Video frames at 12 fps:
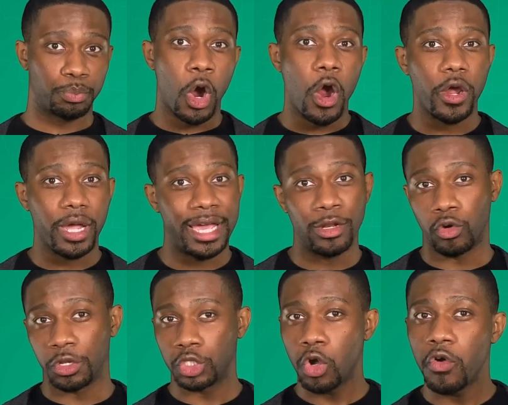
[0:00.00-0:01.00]
Park and
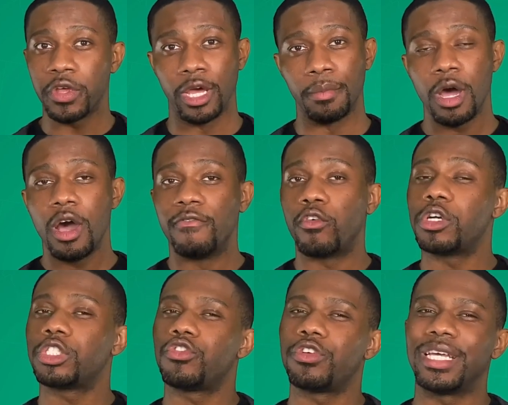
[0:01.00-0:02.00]
Auditorium,
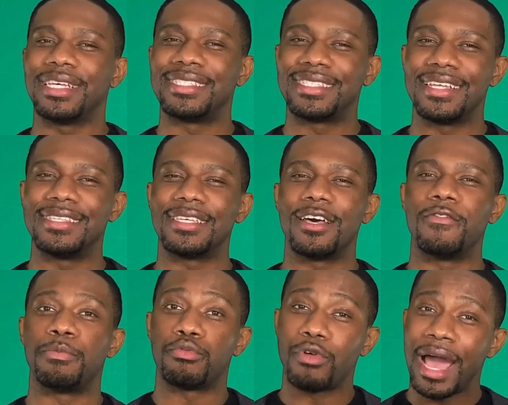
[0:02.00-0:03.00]
fostering a sense
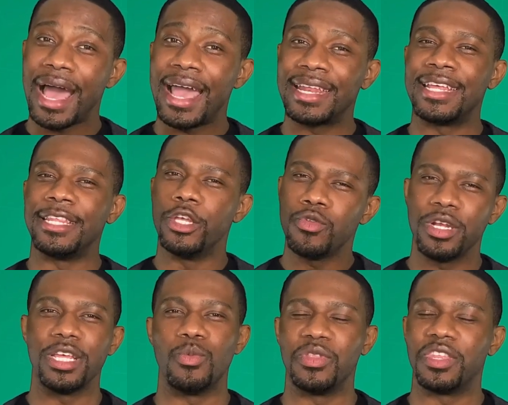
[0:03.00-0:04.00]
of pride and
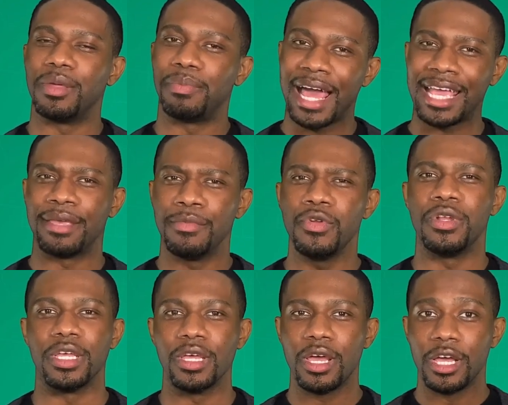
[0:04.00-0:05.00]
unity within the black
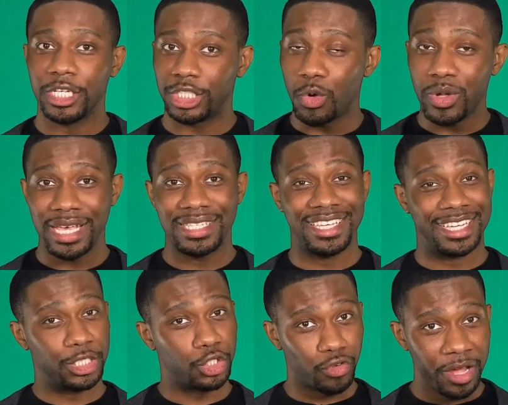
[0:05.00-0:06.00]
community, showcasing its
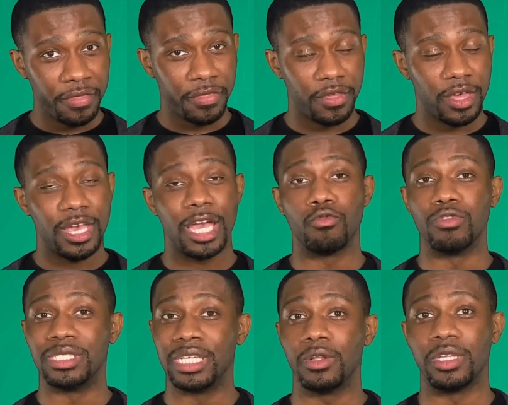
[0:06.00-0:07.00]
strength and
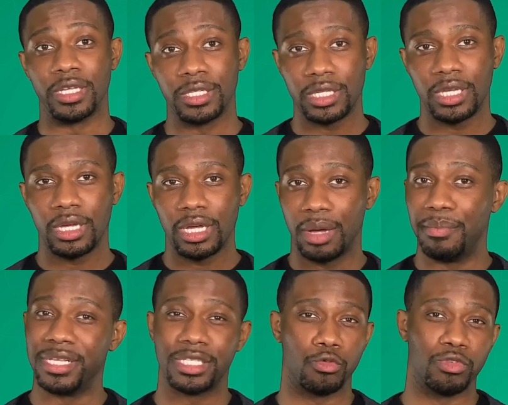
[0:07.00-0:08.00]
resilience
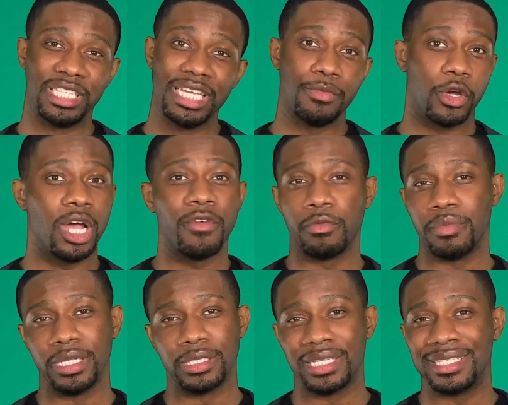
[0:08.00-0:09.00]
amidst the Redeemer
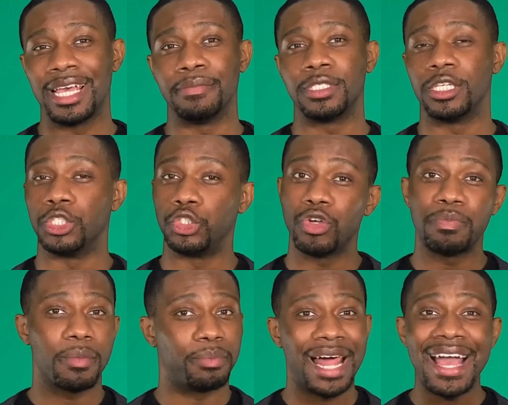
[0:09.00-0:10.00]
government's attempts to strip
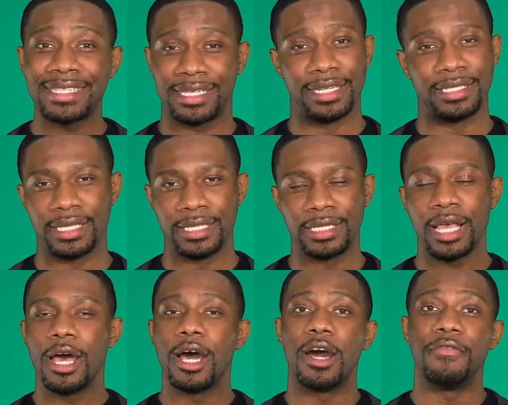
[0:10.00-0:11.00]
black citizens
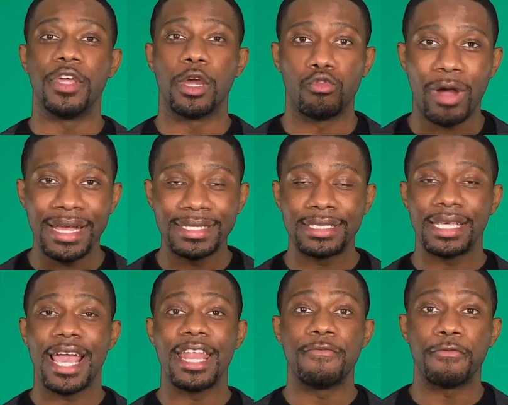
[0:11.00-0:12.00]
of their rights
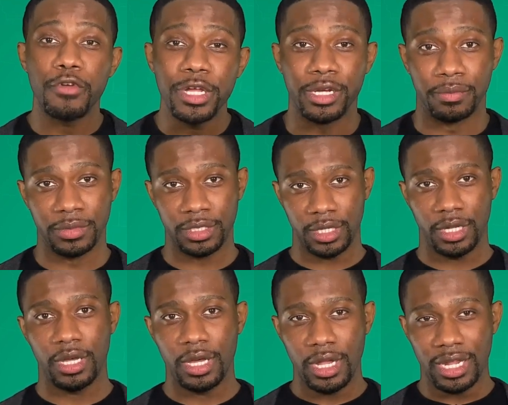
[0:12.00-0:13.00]
and freedoms.
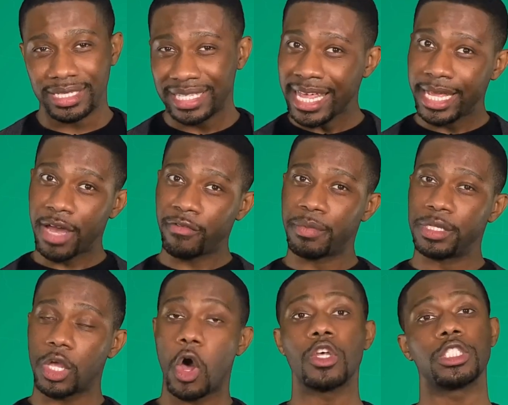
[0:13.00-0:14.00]
The state governments
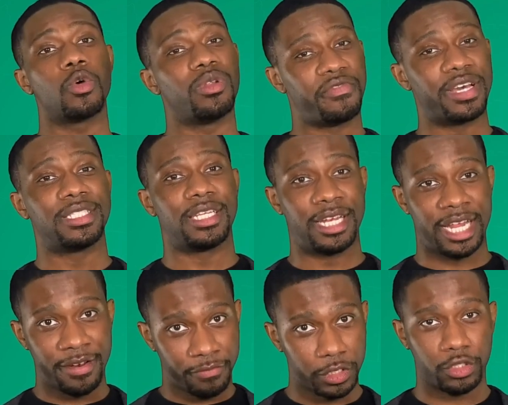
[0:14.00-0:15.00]
also invested in
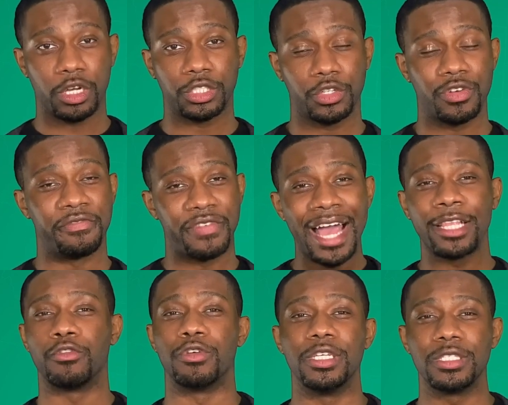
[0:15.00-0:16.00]
infrastructure and
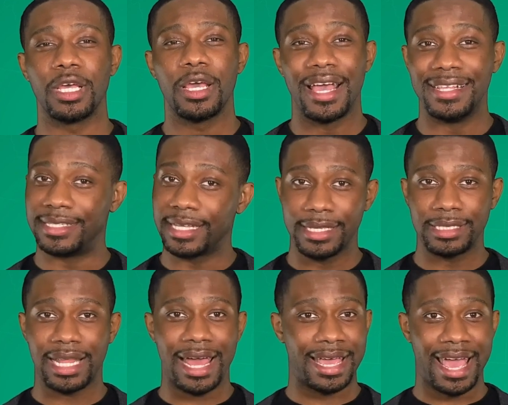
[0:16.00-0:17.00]
factories in cities
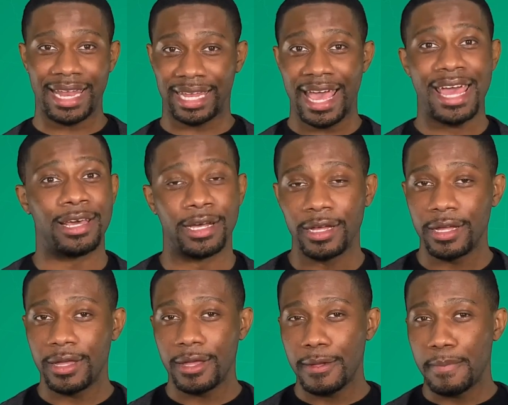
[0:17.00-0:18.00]
like Atlanta,
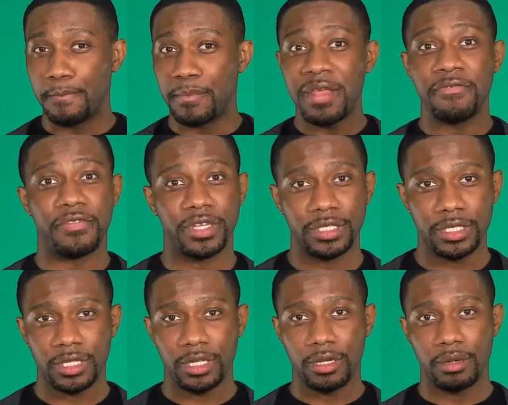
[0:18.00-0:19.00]

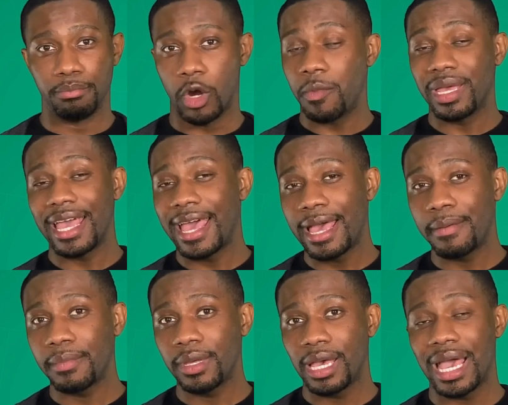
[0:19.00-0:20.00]
Memphis, Birmingham,
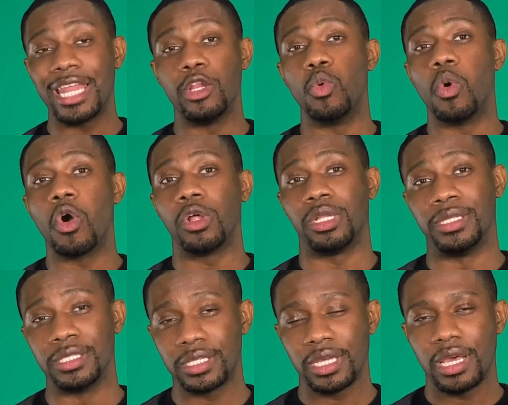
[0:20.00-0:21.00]
and New
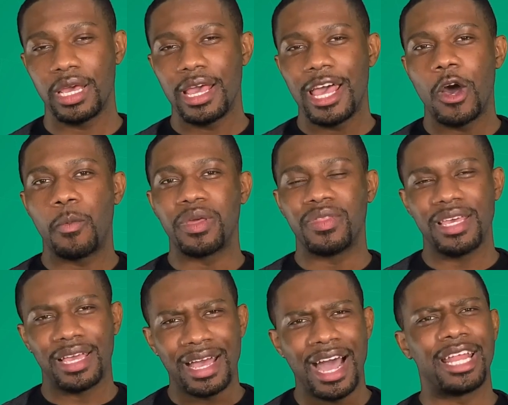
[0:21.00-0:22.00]
Orleans, helping the
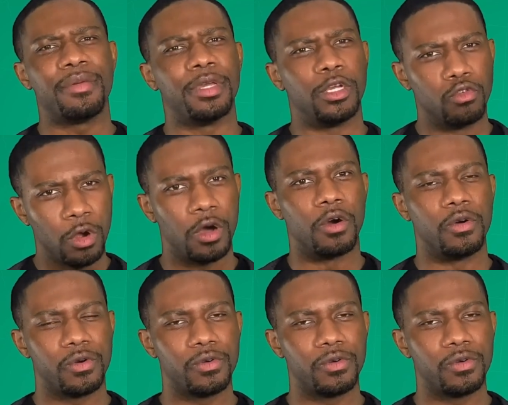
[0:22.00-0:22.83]
economy grow.